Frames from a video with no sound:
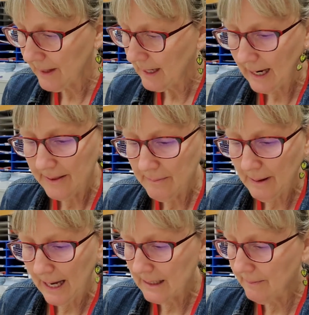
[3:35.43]
on the
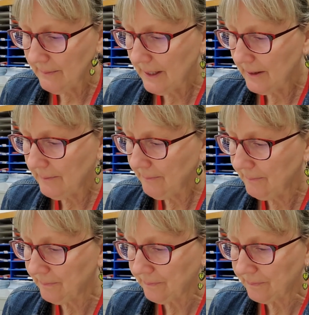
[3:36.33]
bottom there,
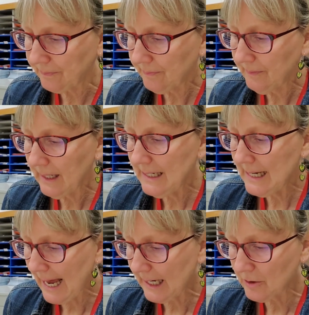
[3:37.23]

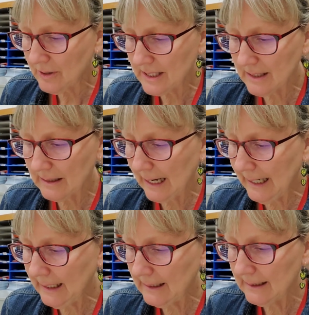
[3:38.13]
not
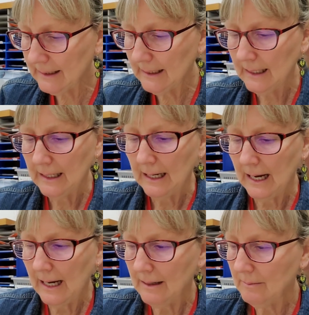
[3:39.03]
crystal-like.
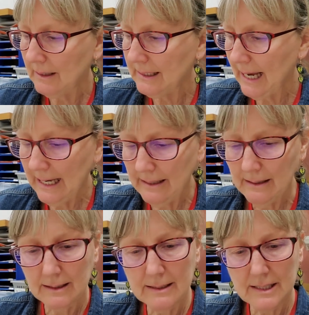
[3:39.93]

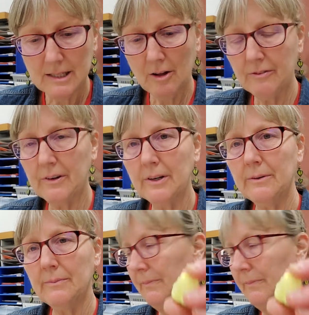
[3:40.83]
Again, sulfur.